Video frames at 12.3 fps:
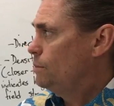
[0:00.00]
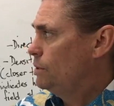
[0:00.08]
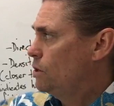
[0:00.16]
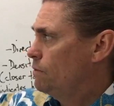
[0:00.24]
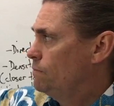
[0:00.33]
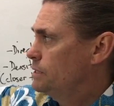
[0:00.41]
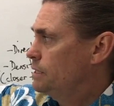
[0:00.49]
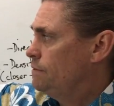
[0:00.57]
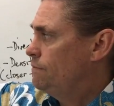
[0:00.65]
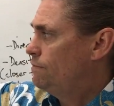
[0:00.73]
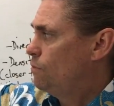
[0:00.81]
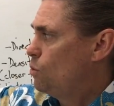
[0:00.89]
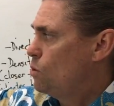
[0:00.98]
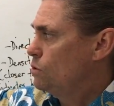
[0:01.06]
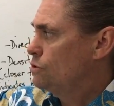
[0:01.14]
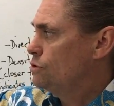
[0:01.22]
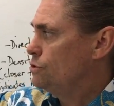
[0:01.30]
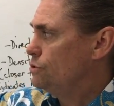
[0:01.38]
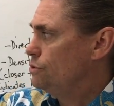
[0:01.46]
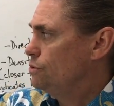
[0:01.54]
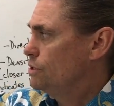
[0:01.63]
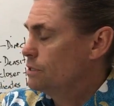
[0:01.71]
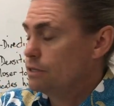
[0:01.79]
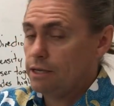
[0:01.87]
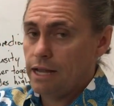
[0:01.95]
will obviously fall to
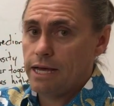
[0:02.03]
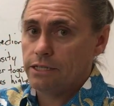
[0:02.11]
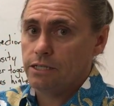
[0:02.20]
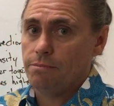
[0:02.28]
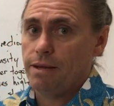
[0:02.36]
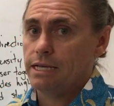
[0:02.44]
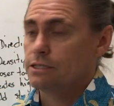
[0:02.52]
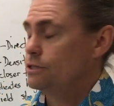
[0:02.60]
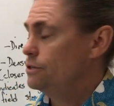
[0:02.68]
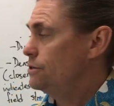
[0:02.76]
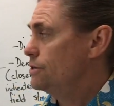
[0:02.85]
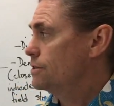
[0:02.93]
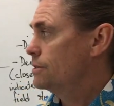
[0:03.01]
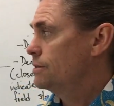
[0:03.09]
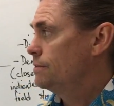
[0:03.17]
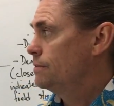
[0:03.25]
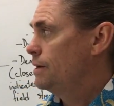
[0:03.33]
the larger mass Earth,